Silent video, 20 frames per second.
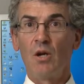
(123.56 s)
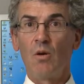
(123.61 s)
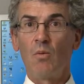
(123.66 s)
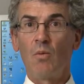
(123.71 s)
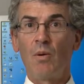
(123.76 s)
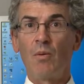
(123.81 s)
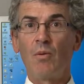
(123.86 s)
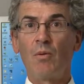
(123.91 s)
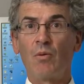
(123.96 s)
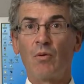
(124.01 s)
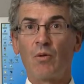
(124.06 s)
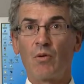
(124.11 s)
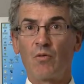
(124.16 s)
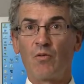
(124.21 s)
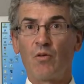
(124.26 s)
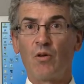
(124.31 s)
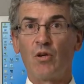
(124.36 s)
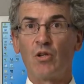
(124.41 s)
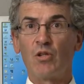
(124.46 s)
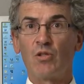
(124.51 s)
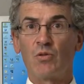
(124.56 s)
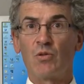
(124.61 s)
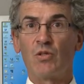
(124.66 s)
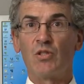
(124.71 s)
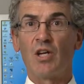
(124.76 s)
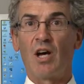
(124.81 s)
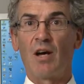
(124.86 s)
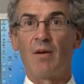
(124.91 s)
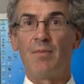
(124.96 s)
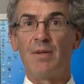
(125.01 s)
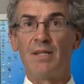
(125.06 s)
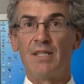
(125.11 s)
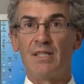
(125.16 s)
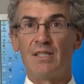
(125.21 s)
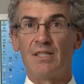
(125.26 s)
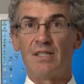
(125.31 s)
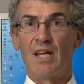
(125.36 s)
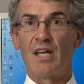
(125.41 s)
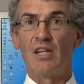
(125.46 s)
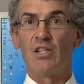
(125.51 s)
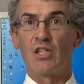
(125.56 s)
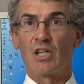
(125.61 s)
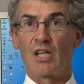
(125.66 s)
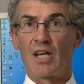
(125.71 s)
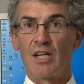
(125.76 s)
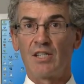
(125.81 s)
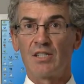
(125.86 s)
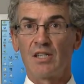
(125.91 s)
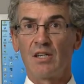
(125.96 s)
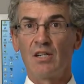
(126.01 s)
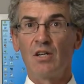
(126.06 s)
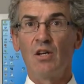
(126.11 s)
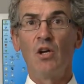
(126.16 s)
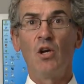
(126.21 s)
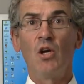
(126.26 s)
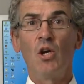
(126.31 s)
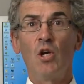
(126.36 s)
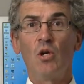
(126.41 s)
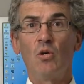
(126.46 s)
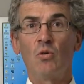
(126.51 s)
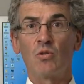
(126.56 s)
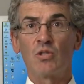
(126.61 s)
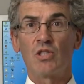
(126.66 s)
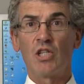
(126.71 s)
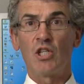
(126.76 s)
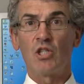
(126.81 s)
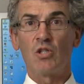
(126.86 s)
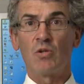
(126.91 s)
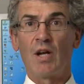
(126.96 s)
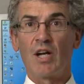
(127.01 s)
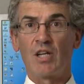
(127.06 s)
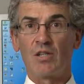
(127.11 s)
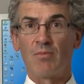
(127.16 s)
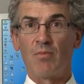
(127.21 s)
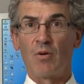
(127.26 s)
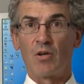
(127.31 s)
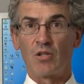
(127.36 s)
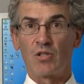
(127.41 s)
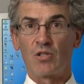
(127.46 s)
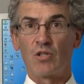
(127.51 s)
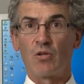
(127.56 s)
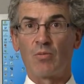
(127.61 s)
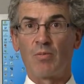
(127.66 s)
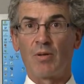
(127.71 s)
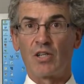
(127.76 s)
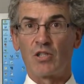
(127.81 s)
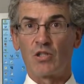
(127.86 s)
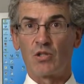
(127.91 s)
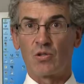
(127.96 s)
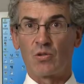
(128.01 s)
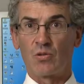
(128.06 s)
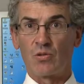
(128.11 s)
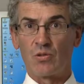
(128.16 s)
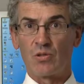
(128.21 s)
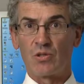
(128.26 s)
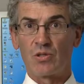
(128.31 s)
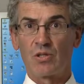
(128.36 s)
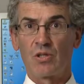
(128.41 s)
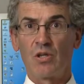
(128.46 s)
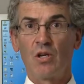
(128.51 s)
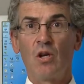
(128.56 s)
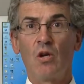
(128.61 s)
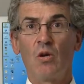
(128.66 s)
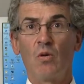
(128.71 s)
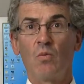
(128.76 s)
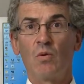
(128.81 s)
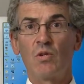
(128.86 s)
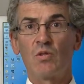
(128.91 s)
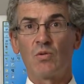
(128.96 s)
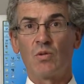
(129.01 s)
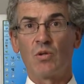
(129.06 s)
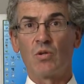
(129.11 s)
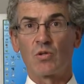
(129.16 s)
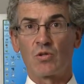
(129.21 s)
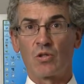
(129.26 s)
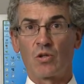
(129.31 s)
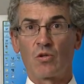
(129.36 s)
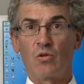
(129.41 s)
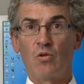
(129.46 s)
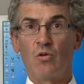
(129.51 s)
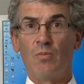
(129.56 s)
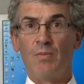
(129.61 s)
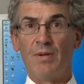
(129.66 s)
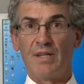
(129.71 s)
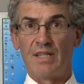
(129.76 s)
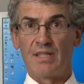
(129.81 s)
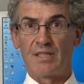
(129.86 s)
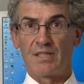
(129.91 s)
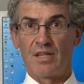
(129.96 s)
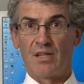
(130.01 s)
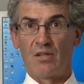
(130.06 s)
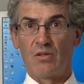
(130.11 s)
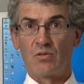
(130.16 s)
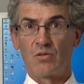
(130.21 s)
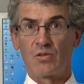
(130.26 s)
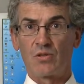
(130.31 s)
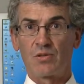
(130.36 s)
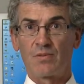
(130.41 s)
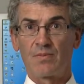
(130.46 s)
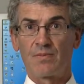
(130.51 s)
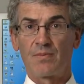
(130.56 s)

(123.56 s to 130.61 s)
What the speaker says: we will refer you to a diabetes educator who will teach you how to monitor your blood sugars, which we also call BSLs.